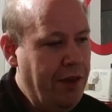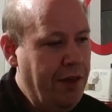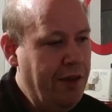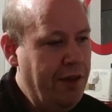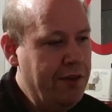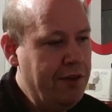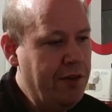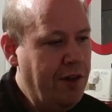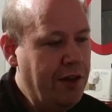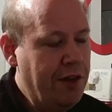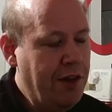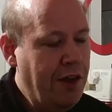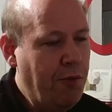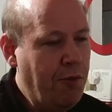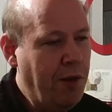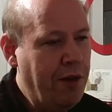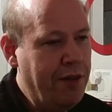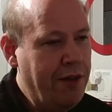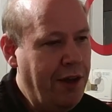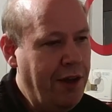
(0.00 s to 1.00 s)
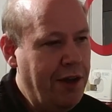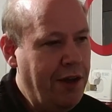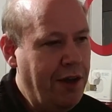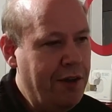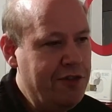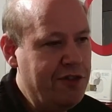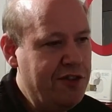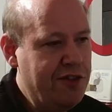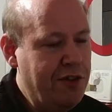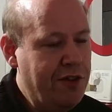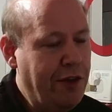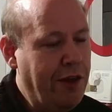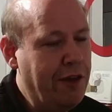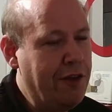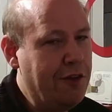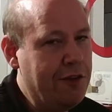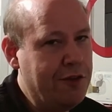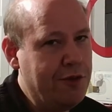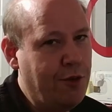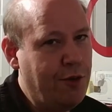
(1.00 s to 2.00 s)
luckily one night I was just looking at
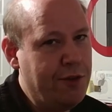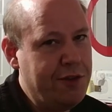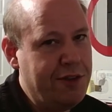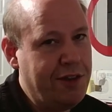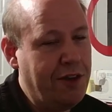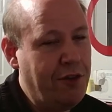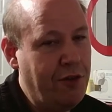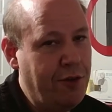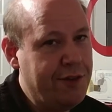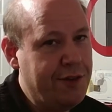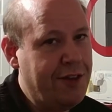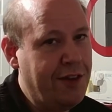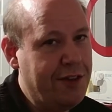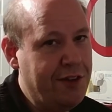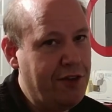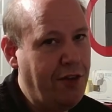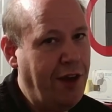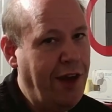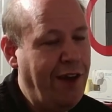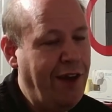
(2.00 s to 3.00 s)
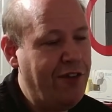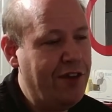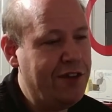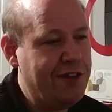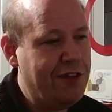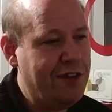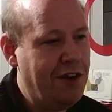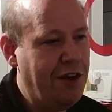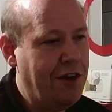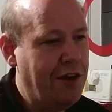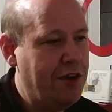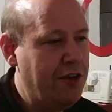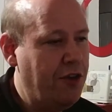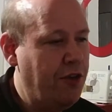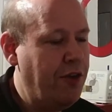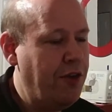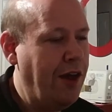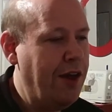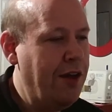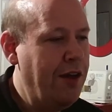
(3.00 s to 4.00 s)
their source. I noticed they still have this in there. I
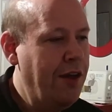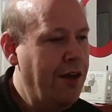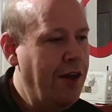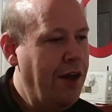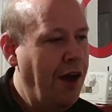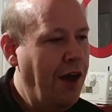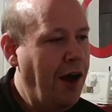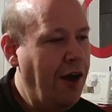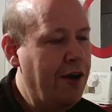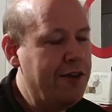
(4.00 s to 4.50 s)
know that I was